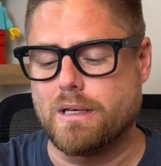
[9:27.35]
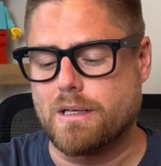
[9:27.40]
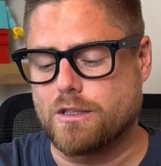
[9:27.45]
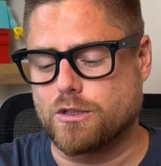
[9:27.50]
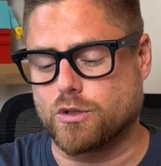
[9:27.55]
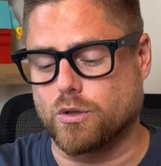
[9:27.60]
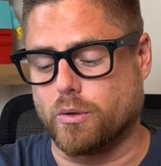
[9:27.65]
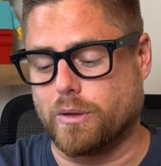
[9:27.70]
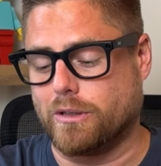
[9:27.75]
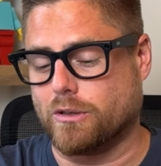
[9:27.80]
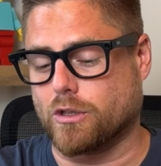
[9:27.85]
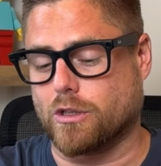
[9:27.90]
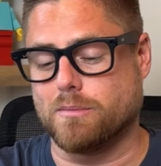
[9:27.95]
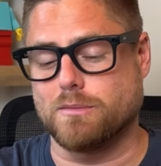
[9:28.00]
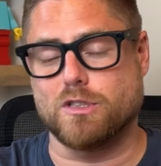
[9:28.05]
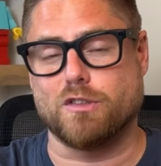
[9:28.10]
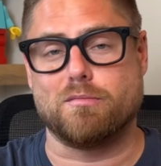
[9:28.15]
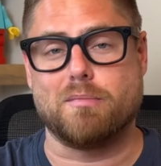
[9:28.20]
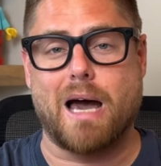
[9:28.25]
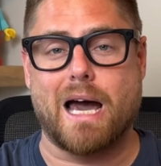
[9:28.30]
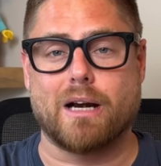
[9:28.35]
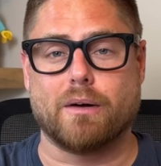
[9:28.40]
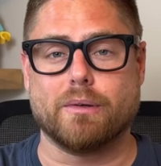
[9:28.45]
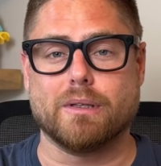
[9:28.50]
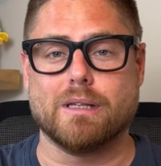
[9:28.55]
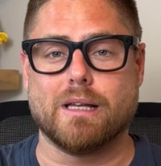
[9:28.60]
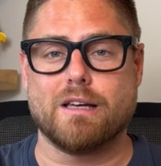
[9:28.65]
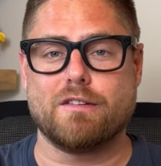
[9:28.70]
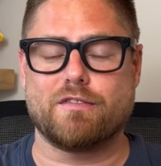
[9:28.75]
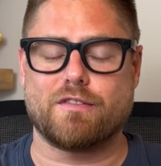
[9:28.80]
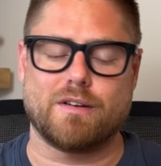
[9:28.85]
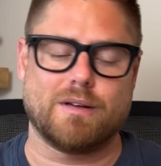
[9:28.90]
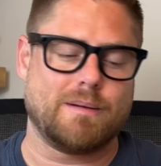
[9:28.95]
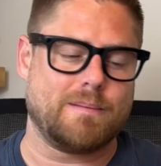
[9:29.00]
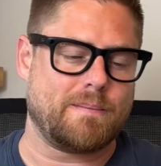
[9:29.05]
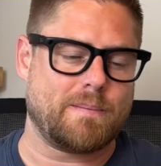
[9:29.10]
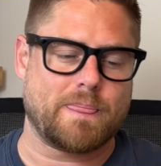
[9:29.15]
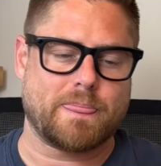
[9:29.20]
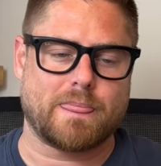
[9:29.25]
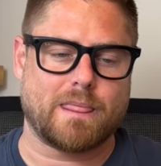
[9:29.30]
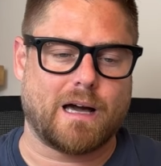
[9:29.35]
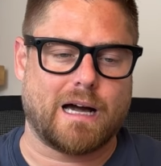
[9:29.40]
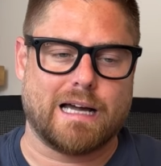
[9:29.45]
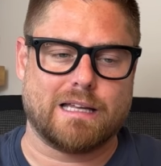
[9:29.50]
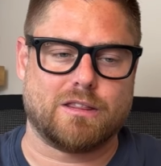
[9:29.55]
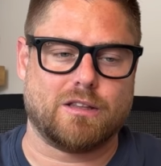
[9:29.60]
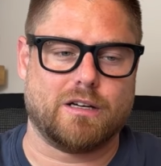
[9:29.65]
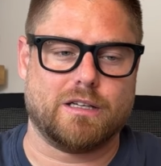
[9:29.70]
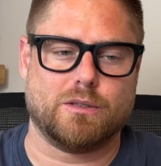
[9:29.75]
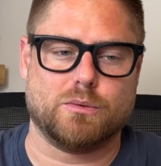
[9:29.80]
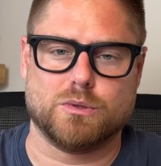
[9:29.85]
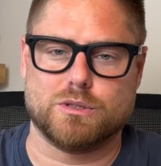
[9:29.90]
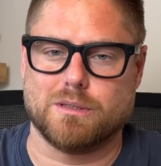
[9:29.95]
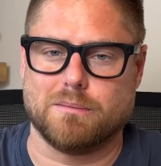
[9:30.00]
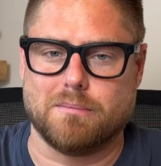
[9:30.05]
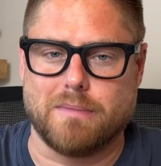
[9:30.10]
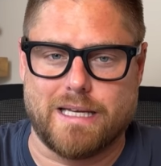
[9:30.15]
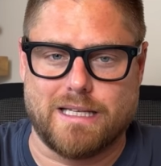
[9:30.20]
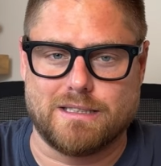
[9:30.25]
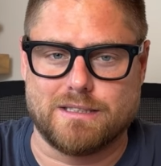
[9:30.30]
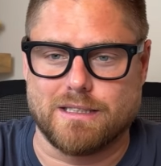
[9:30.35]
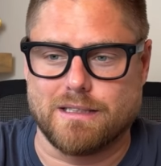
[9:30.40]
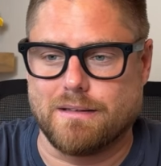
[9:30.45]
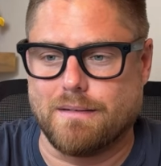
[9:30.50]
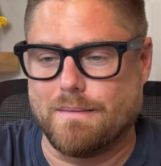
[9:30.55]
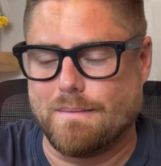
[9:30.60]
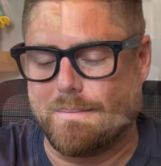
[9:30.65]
So in terms of battery life, I thought it was amazing.